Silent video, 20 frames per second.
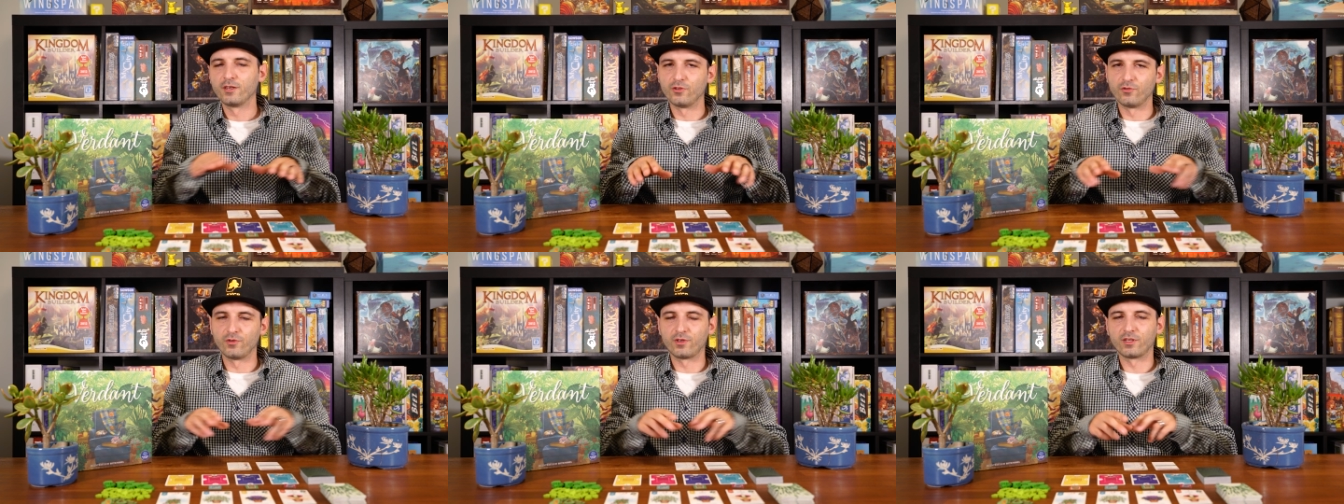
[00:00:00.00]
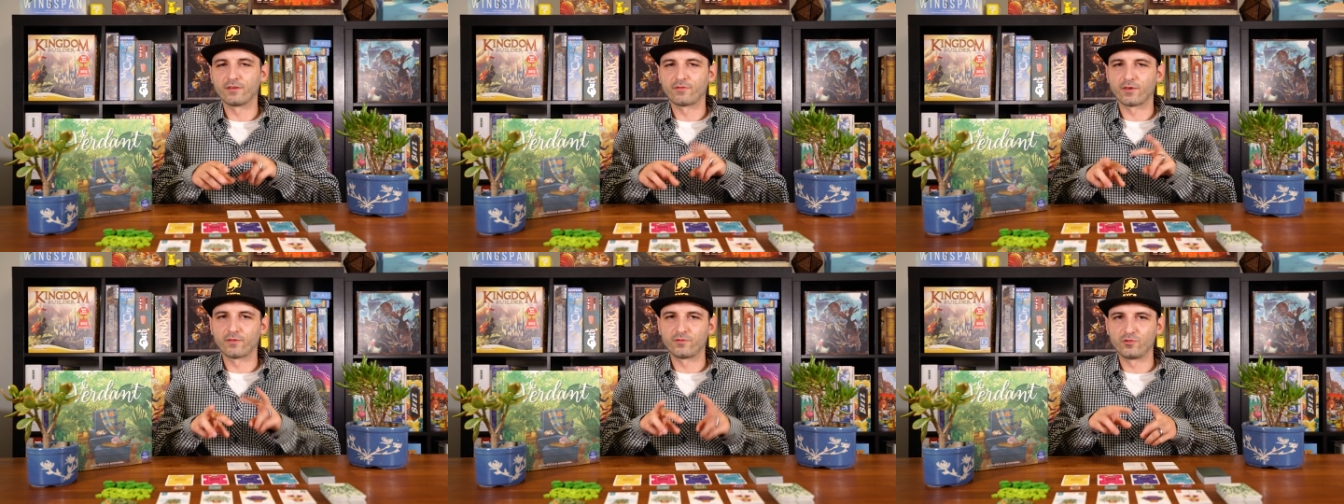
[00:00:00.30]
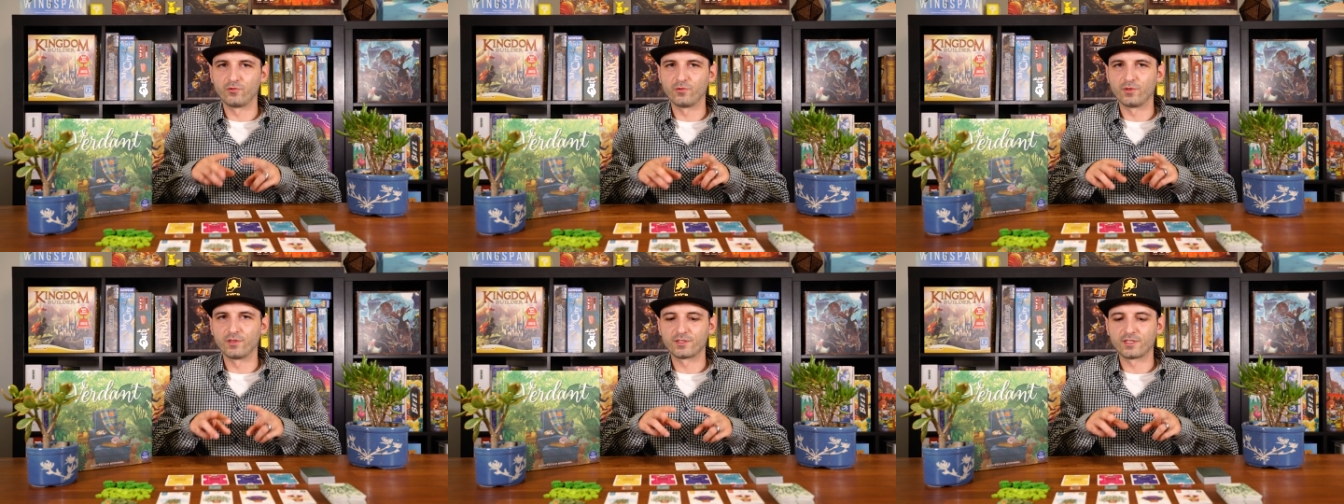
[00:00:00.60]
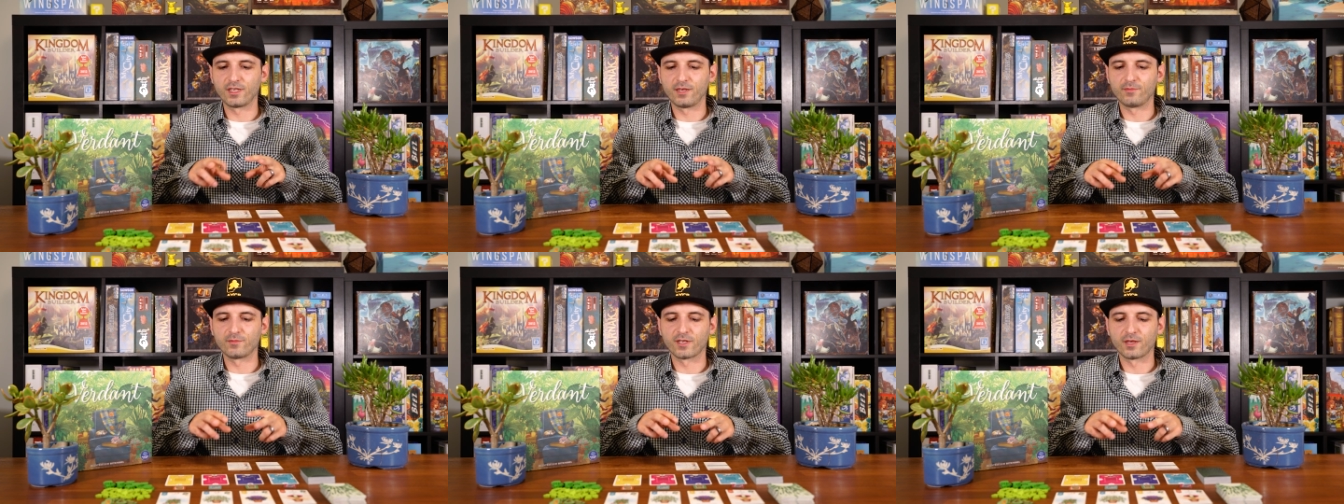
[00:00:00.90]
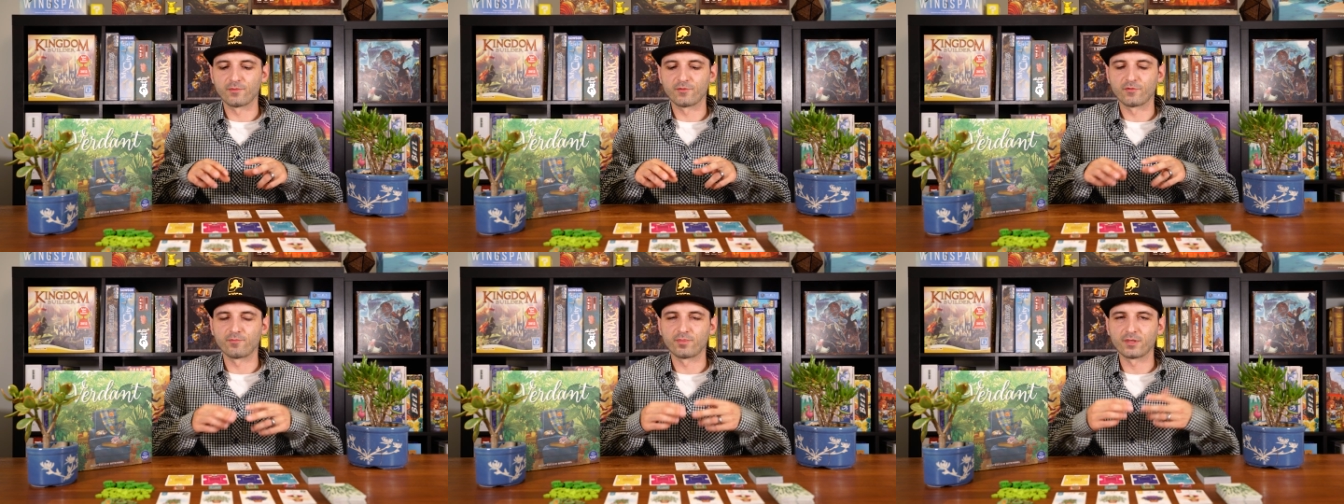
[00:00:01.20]
you can never have 2 of the same
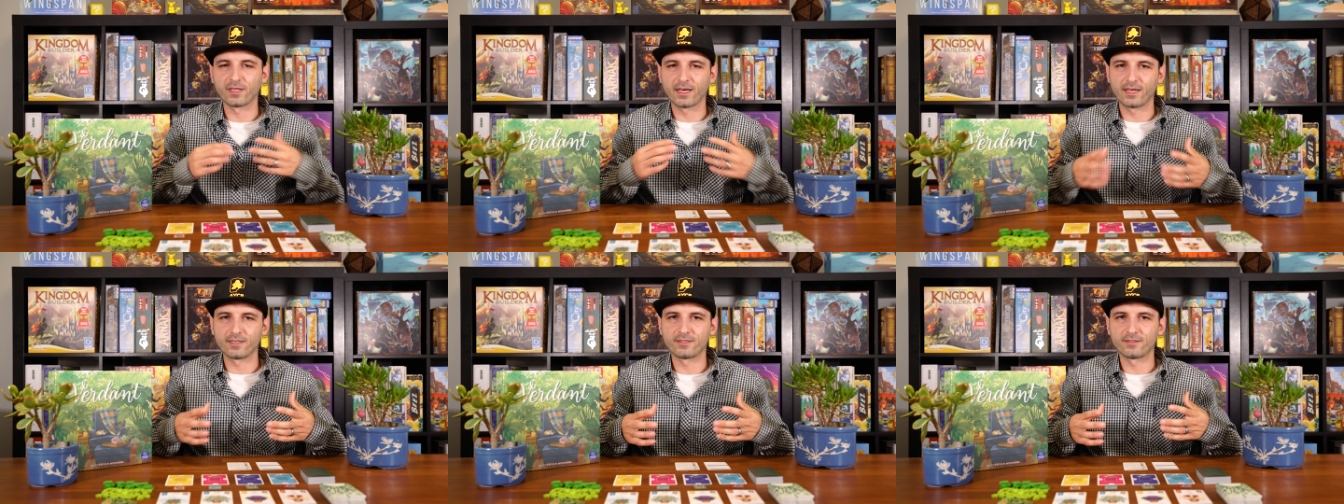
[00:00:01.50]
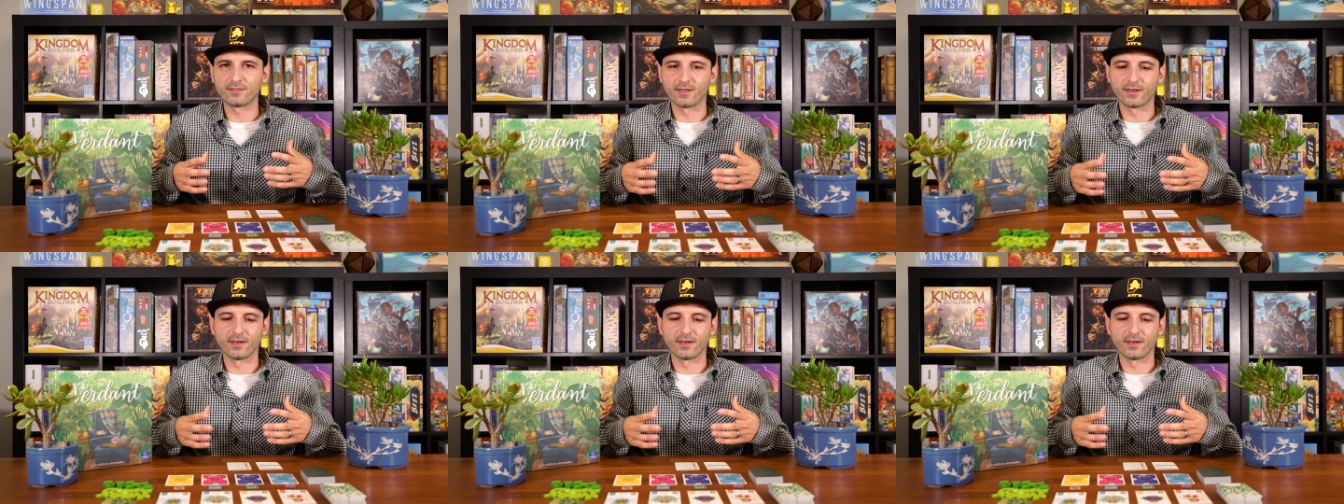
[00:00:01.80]
type of plant